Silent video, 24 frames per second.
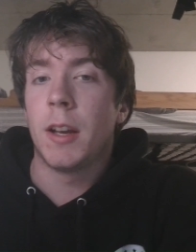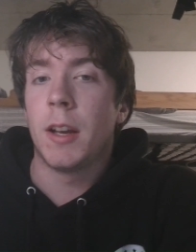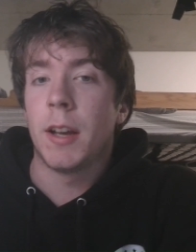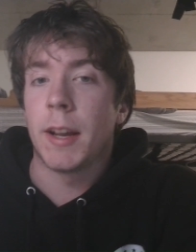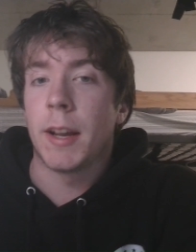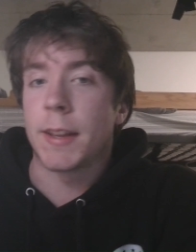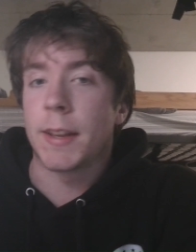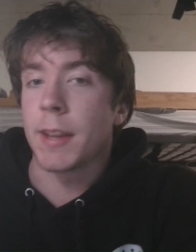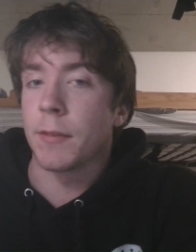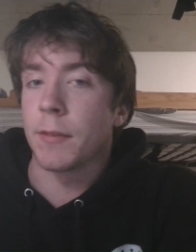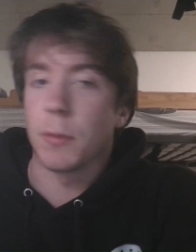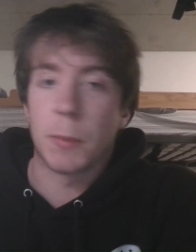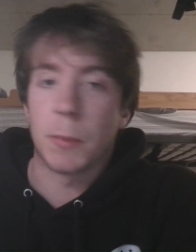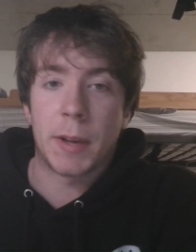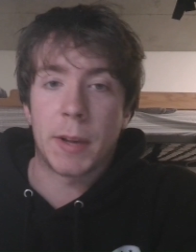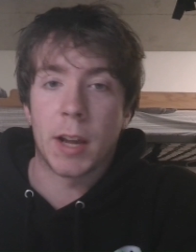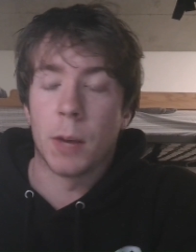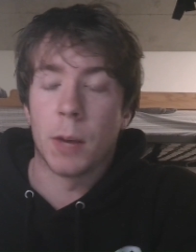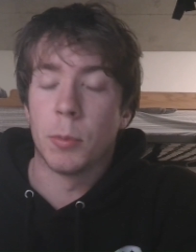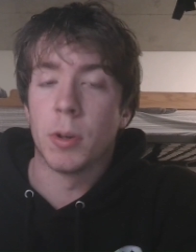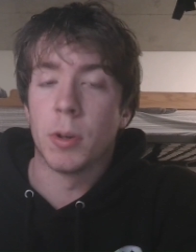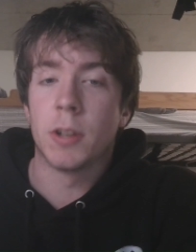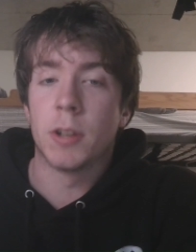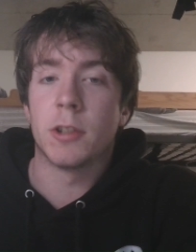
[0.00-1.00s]
Except for
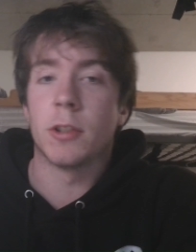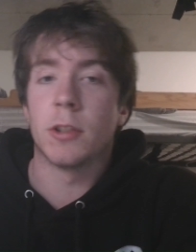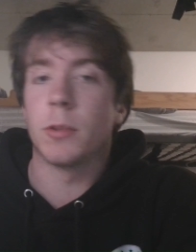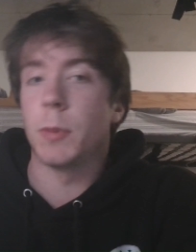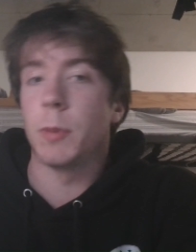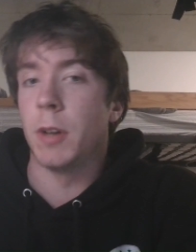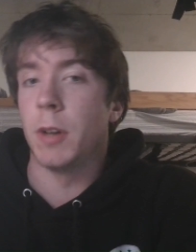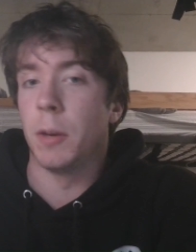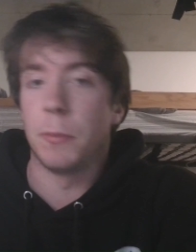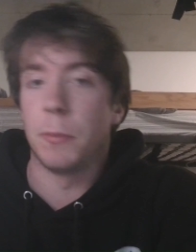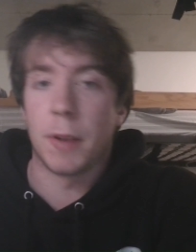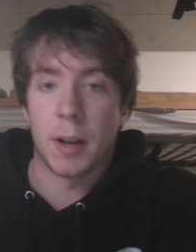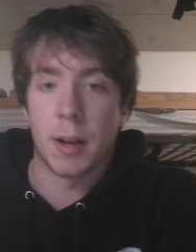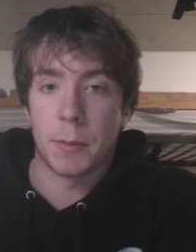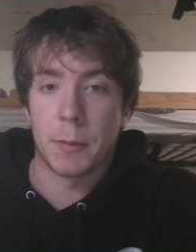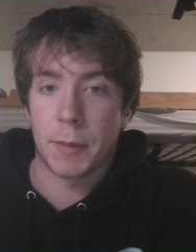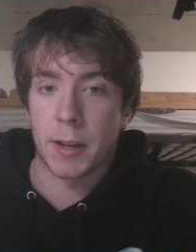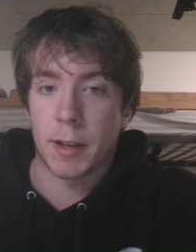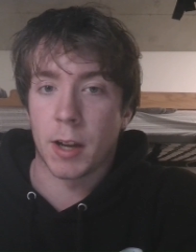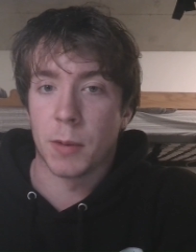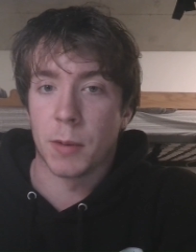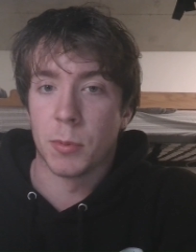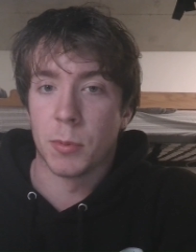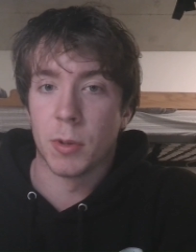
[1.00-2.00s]
Mikal Bridges, we don't bet on
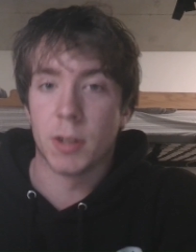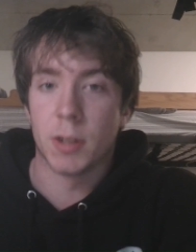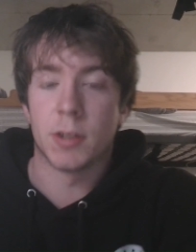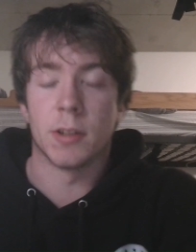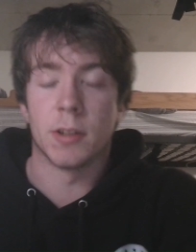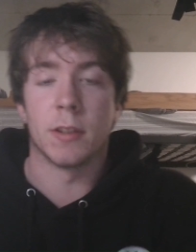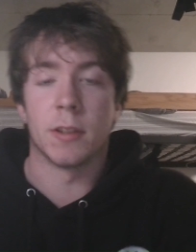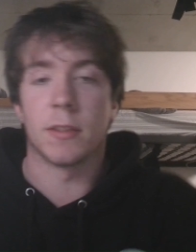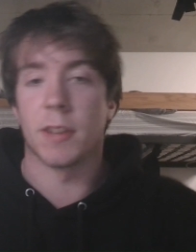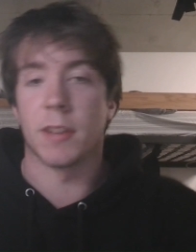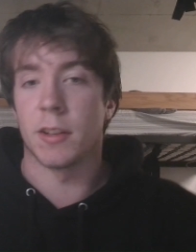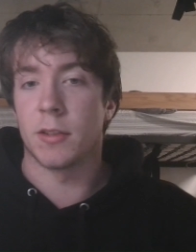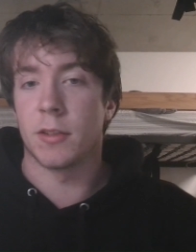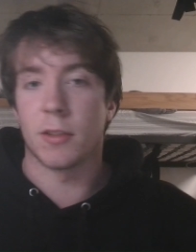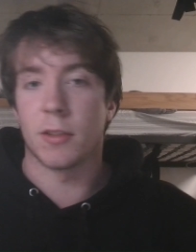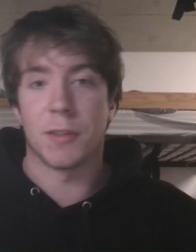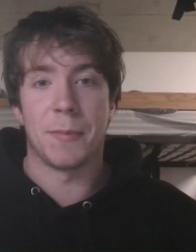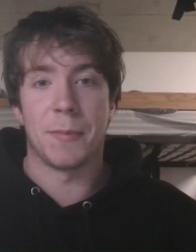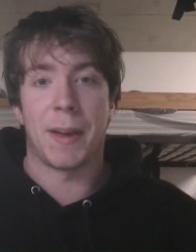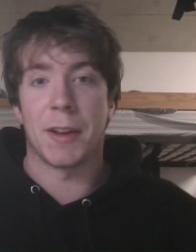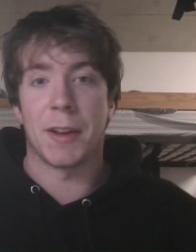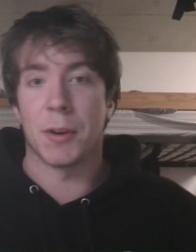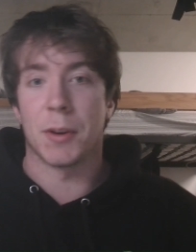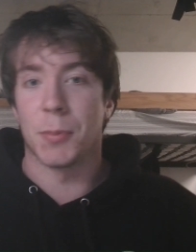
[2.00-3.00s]
Mikal Bridges. That's just a
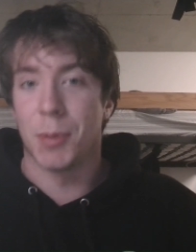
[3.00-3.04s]
matter of